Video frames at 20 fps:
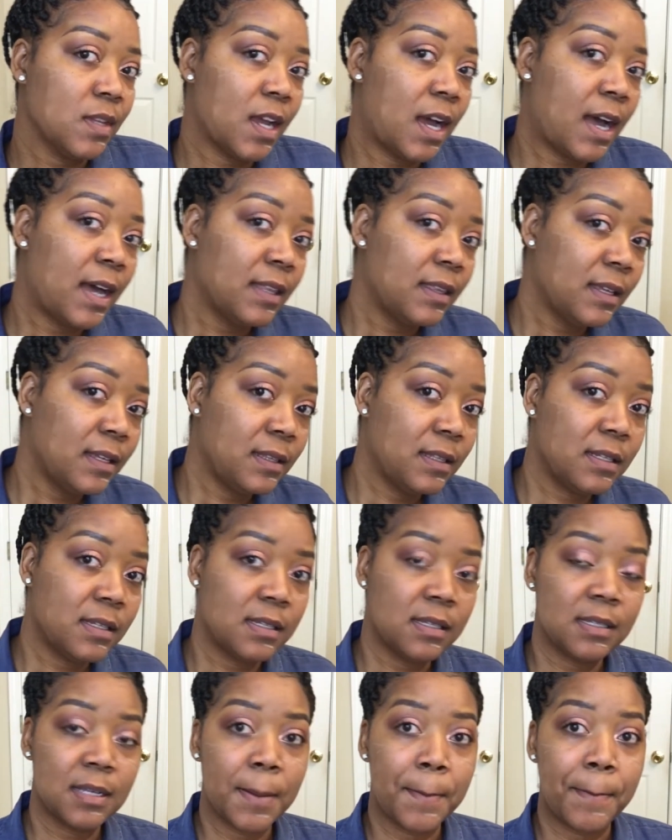I think
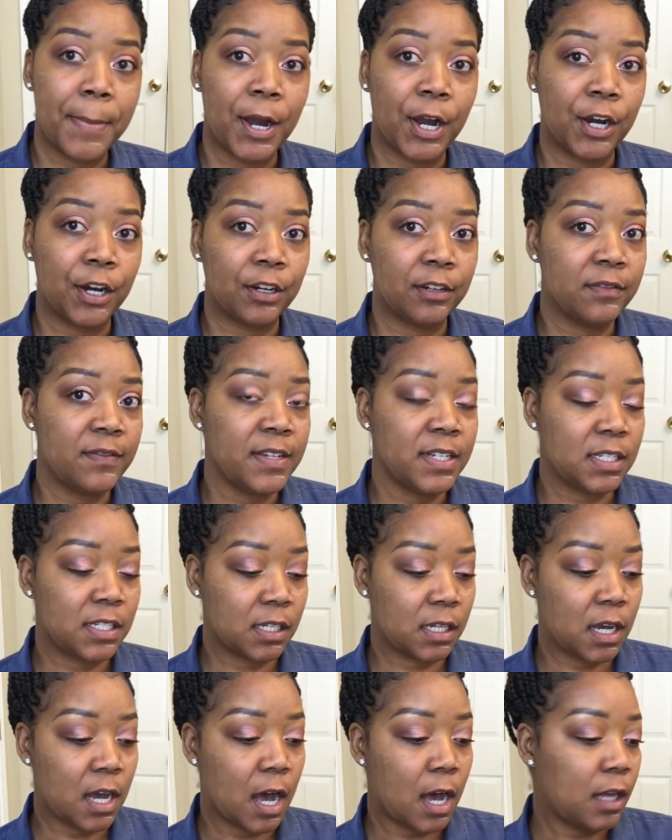this is a
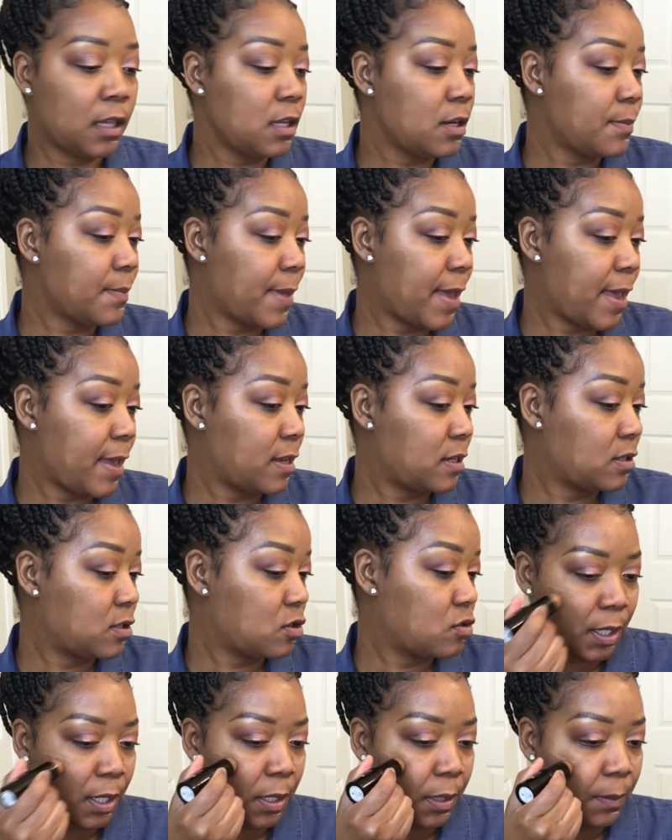perfect color
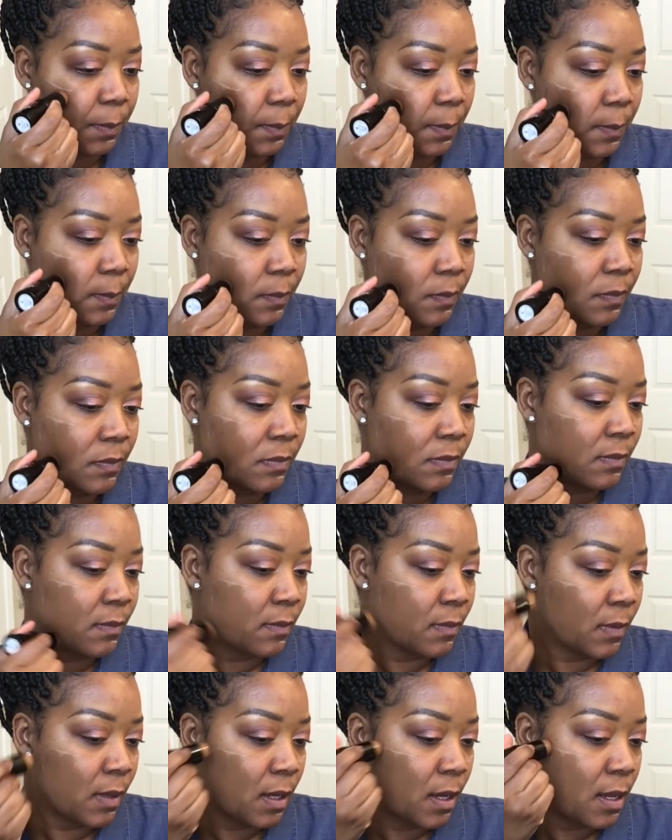match.
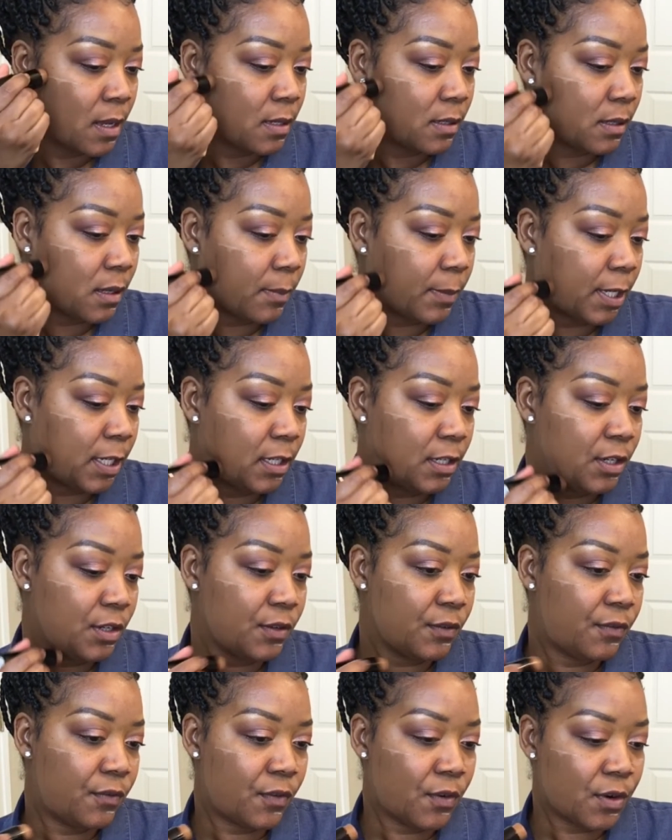So I'm gonna
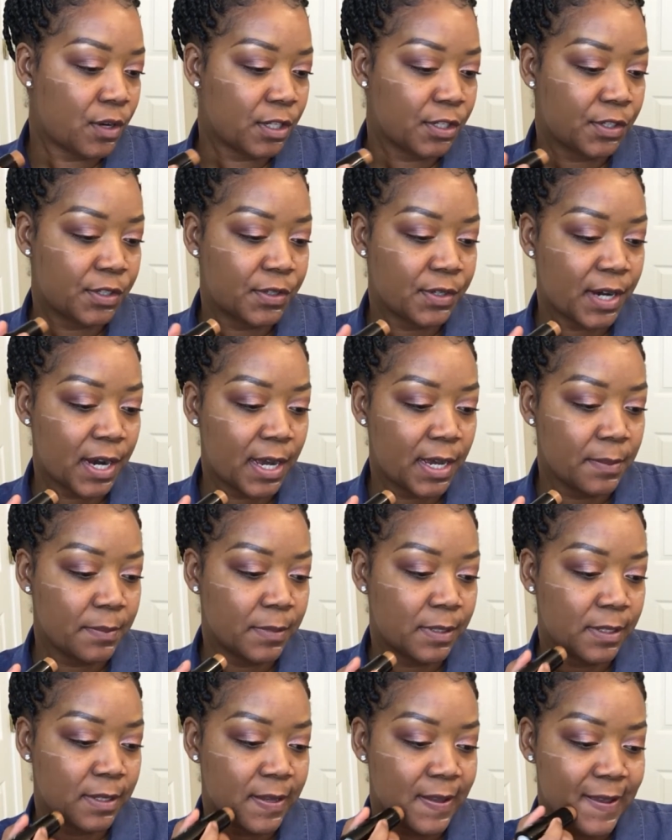do four
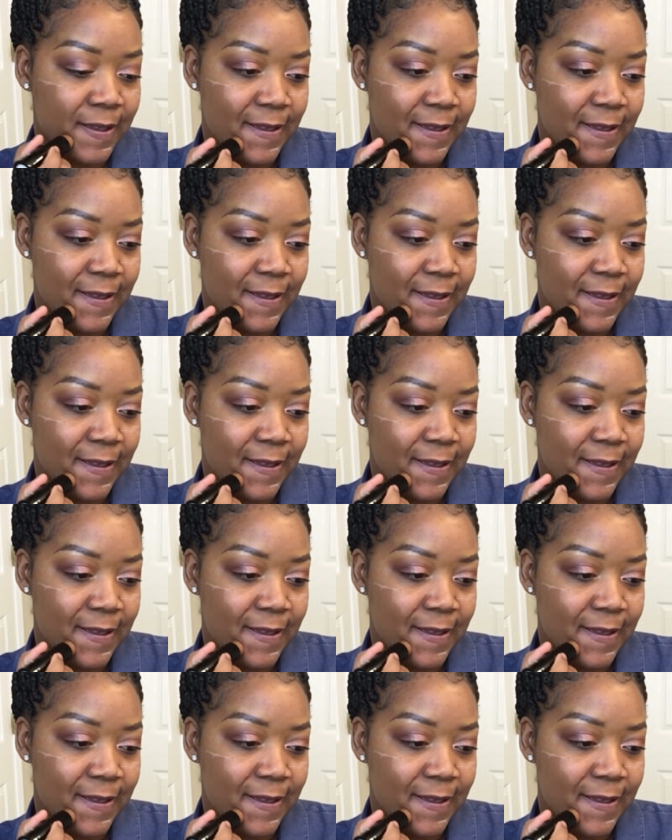stripes.